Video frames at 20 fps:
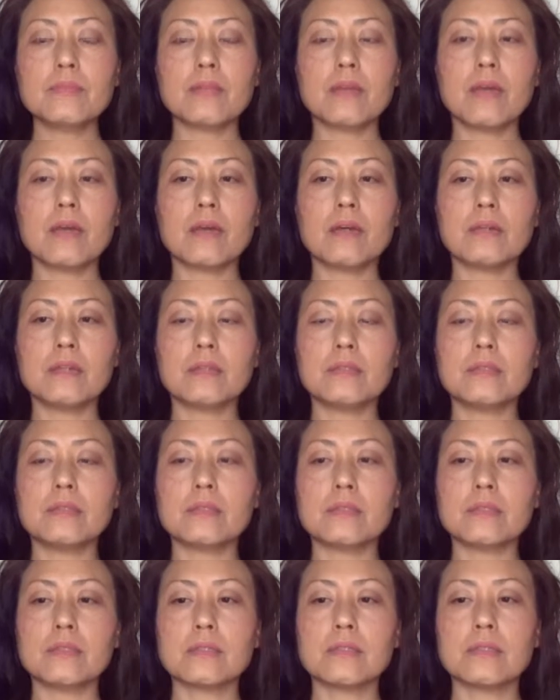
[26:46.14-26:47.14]

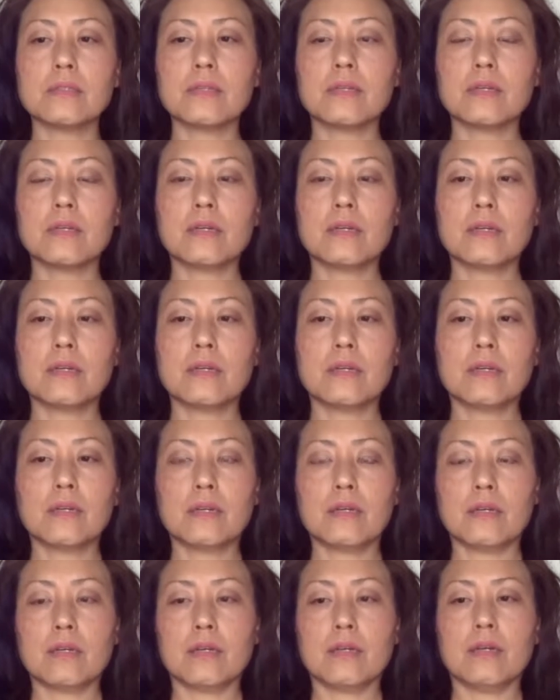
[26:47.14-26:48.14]
And
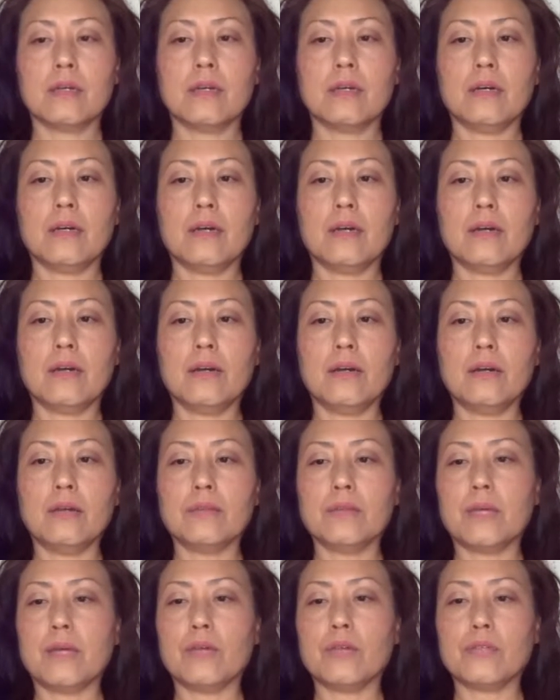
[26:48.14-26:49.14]

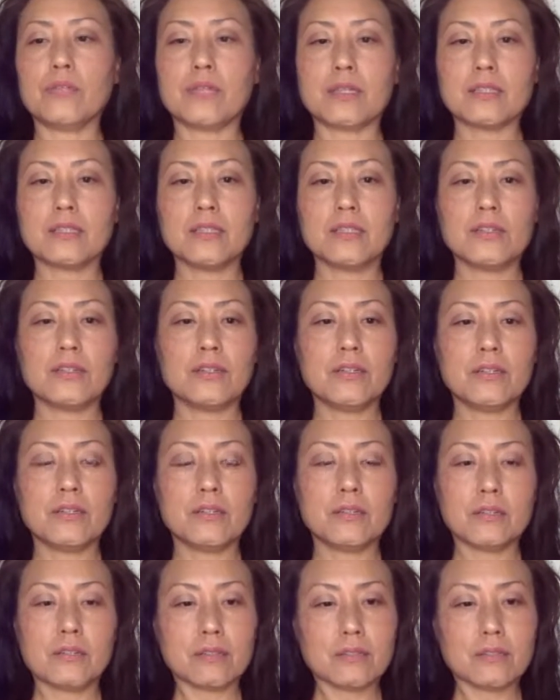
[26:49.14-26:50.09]
I was like tearing